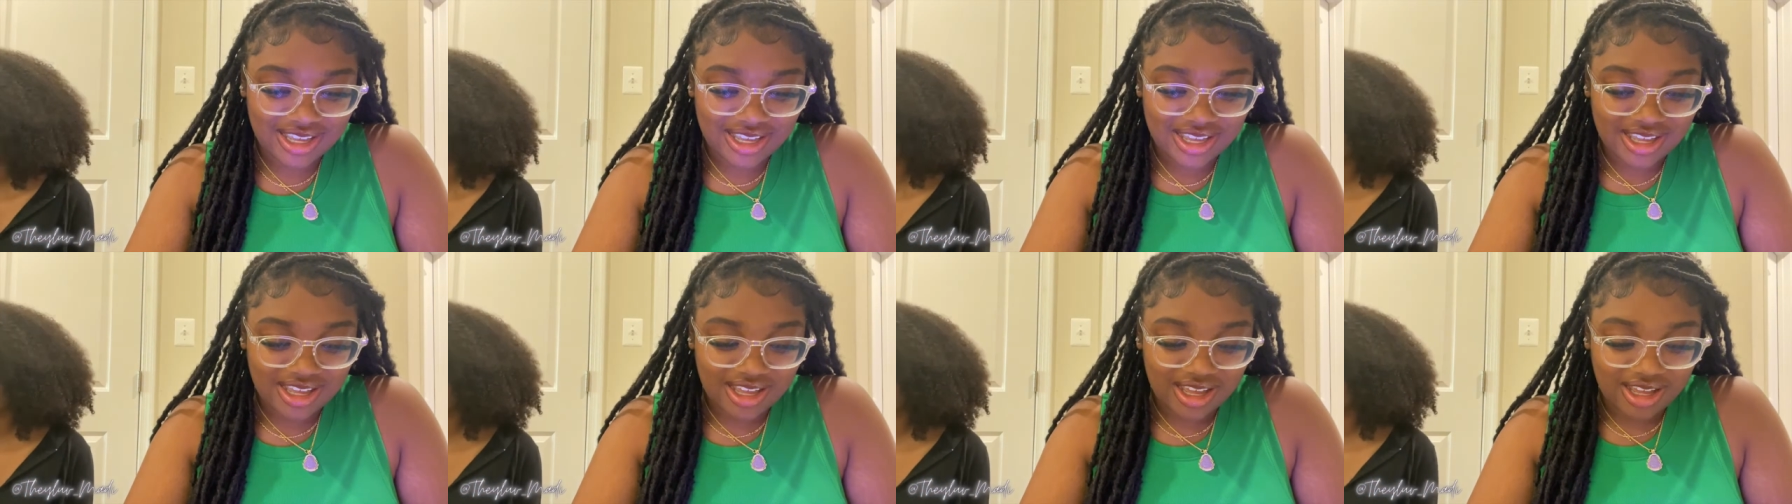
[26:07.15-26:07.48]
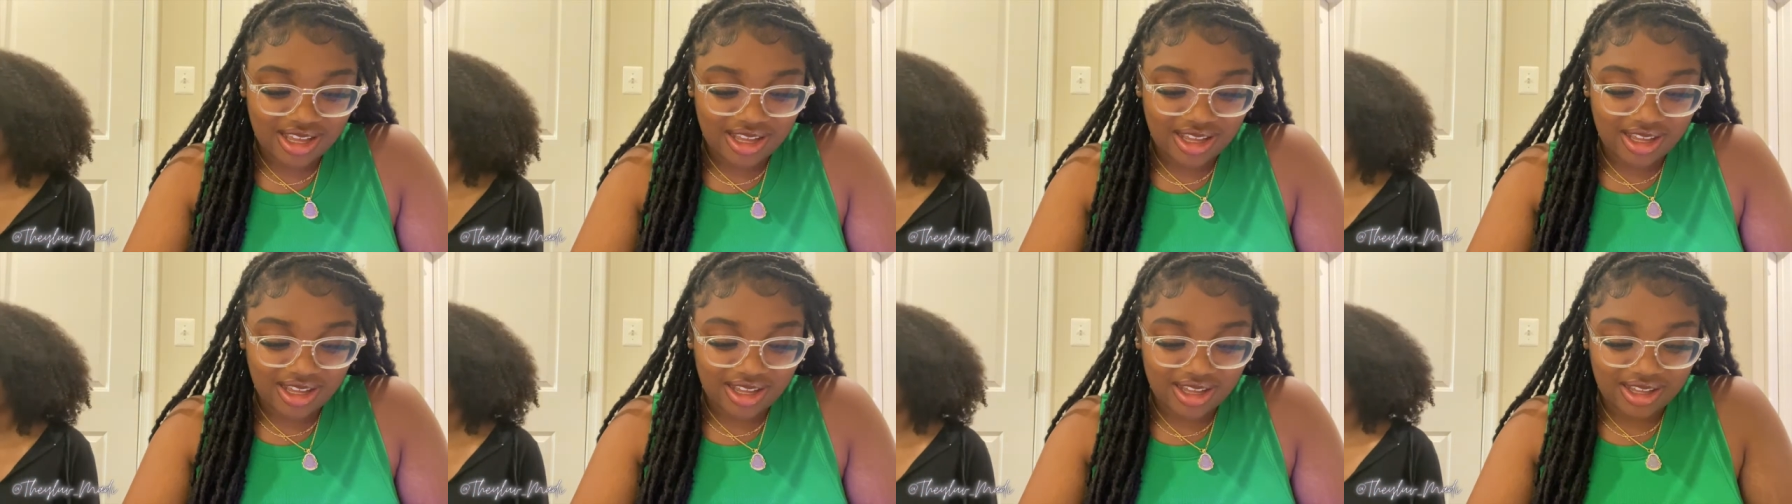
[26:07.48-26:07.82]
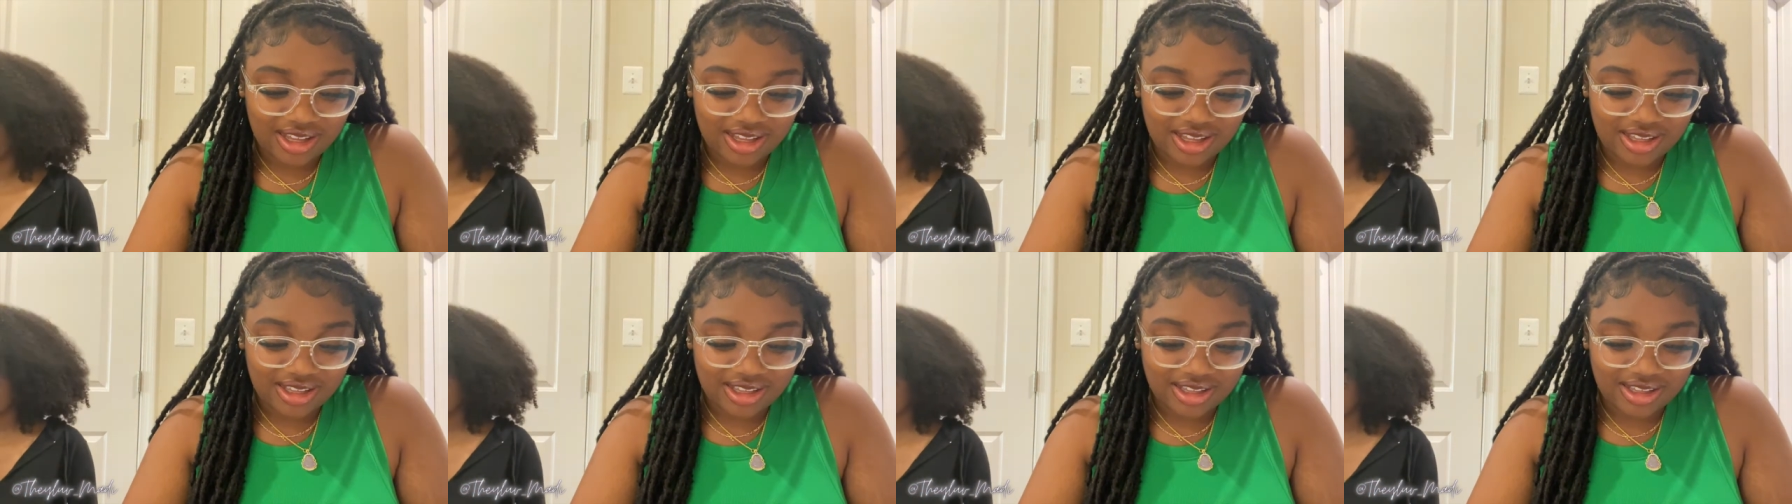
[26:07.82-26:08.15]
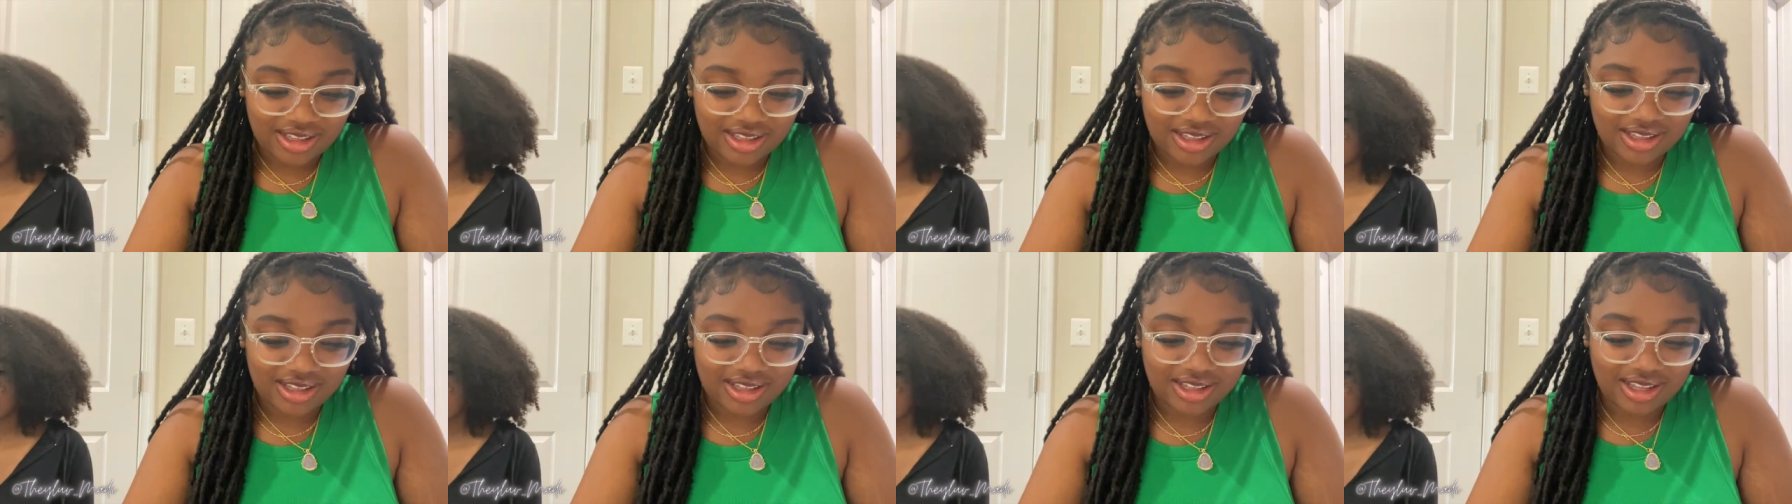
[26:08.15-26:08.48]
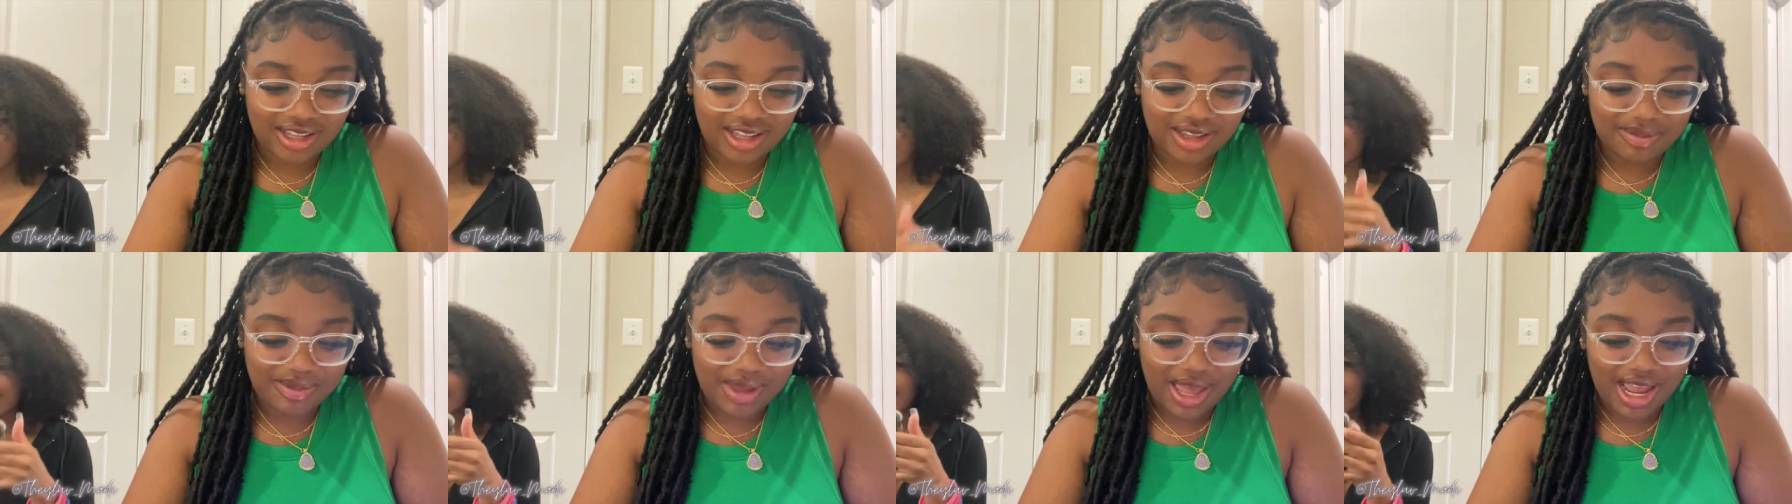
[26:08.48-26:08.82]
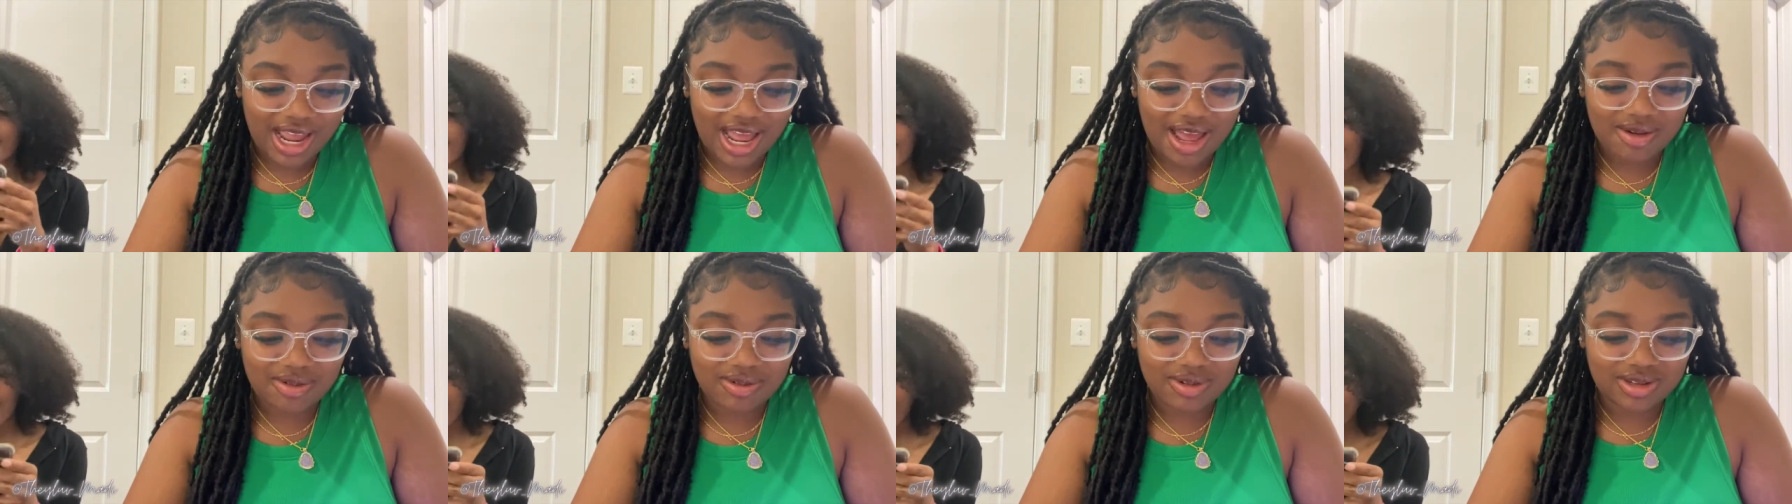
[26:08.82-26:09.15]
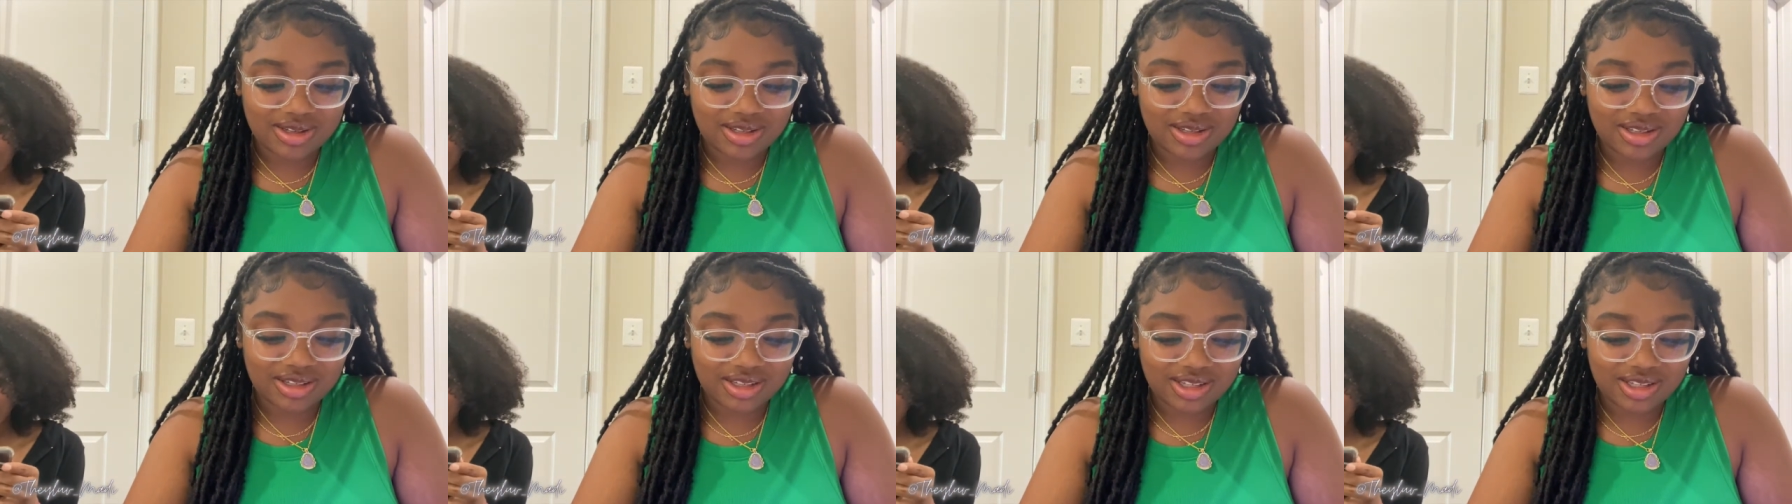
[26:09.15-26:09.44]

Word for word: Let me see if I can find one. I, I got one.